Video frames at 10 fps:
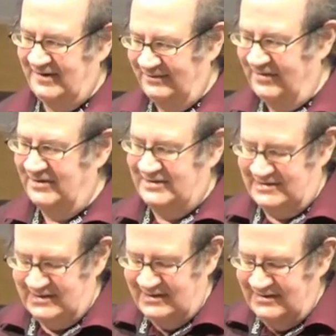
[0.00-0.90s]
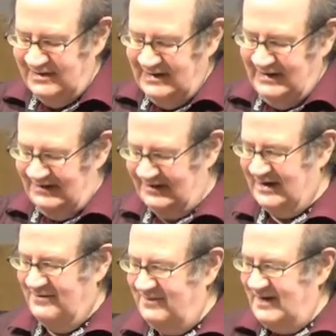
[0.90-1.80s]
So what you do is you
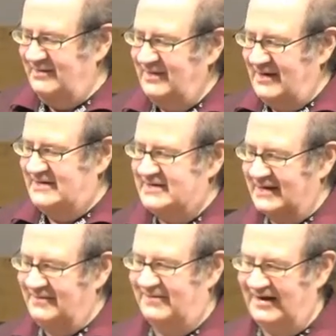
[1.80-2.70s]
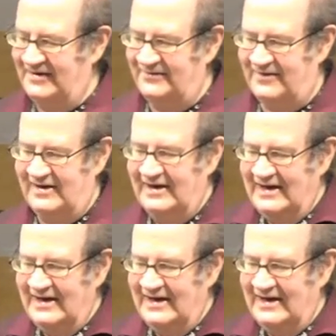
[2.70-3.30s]
go many, many times over